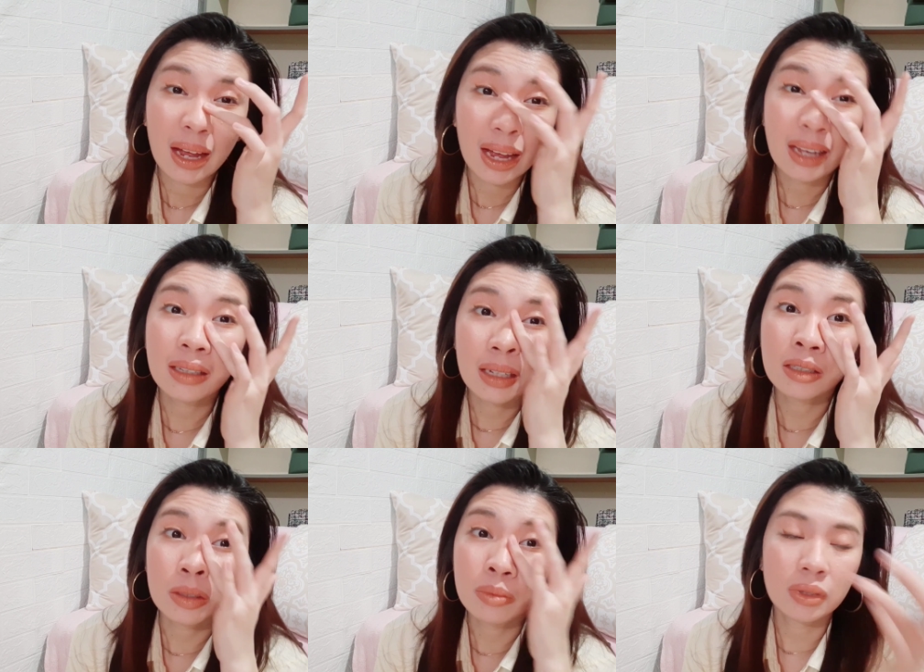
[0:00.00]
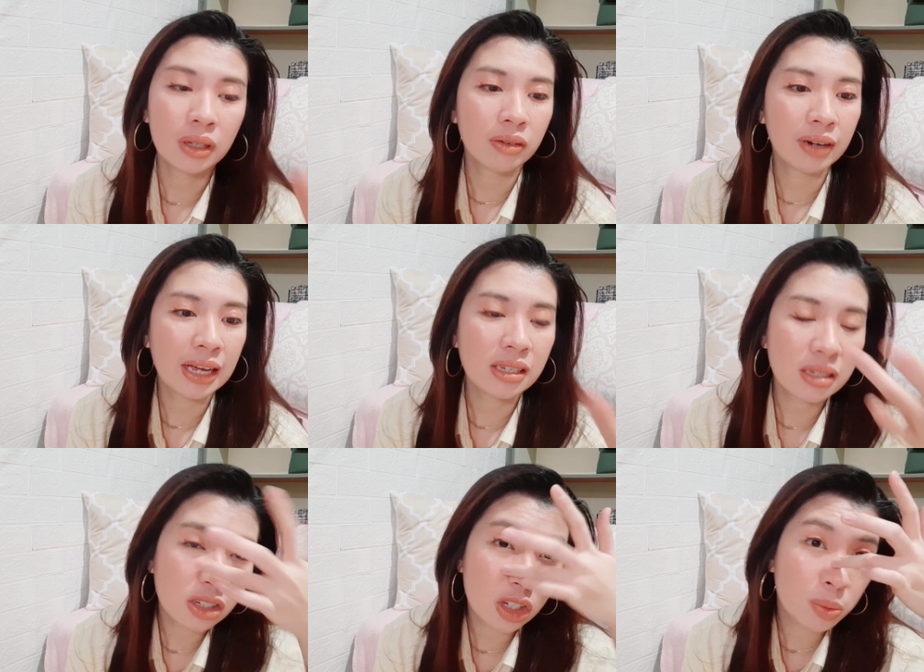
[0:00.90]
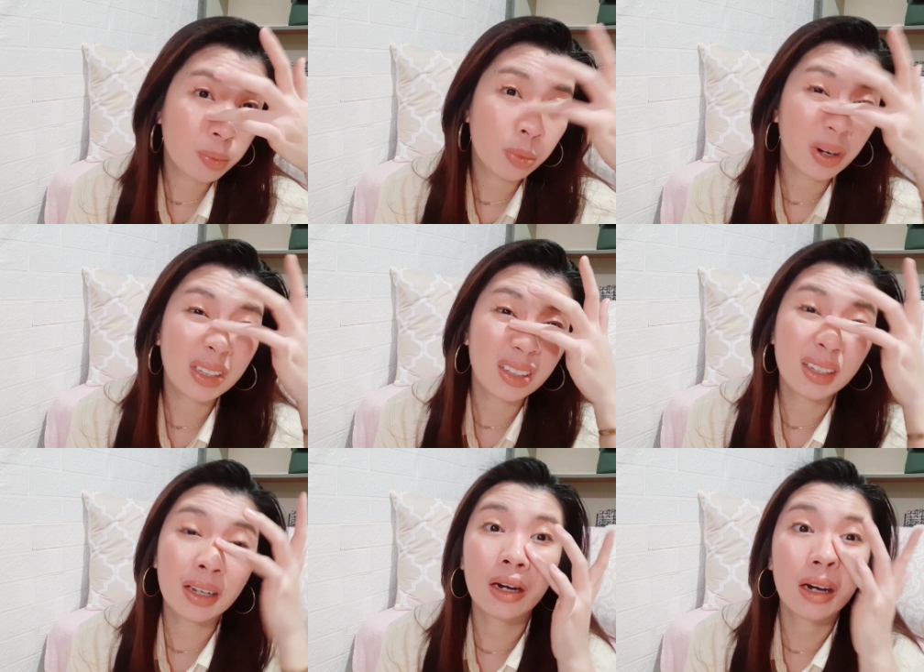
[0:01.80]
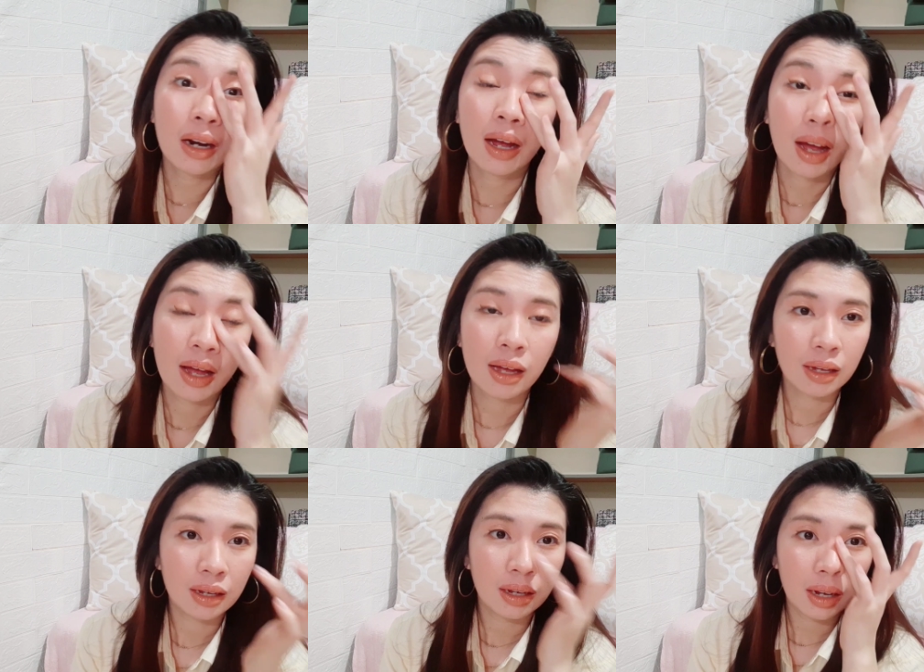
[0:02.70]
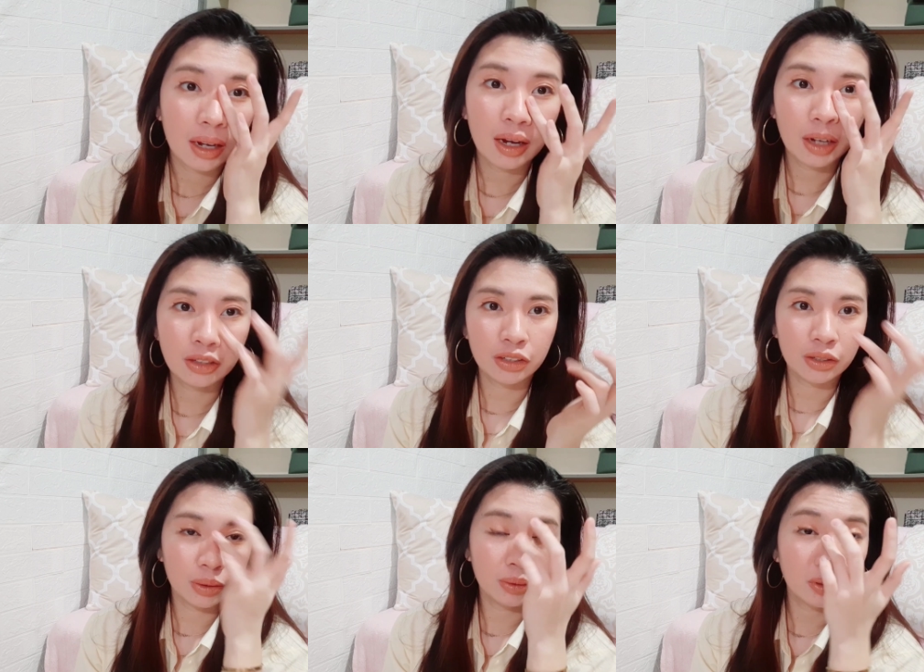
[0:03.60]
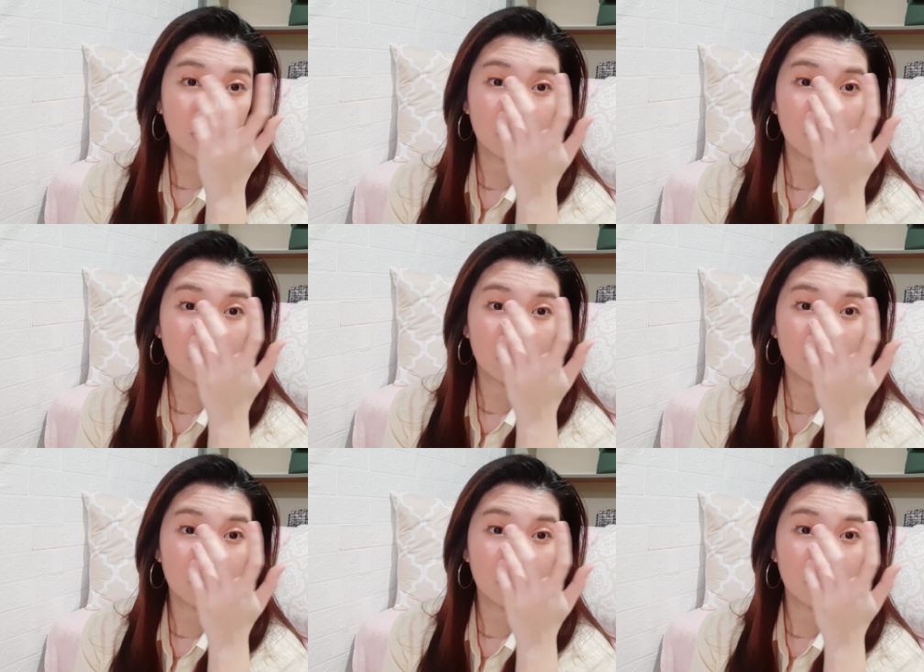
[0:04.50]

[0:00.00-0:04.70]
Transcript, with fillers: and then the rest just spread it here on your nose